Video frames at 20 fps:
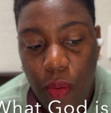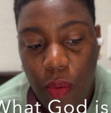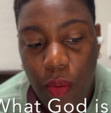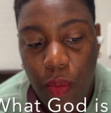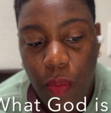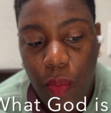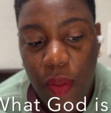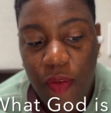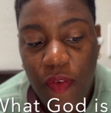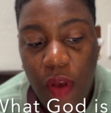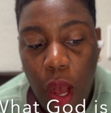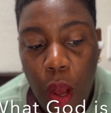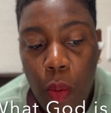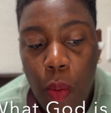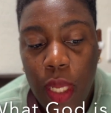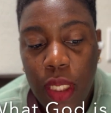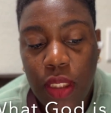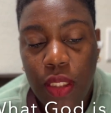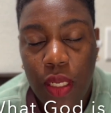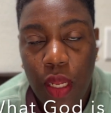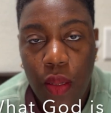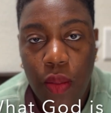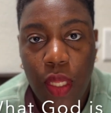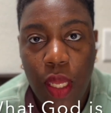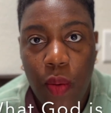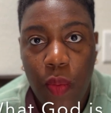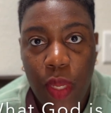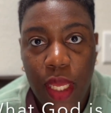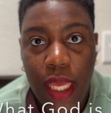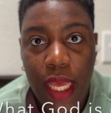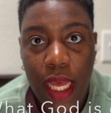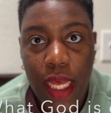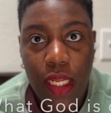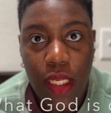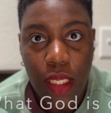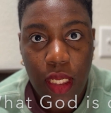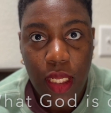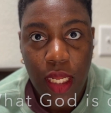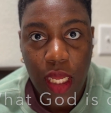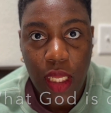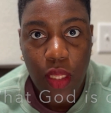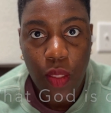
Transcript: we've always known that we can't look like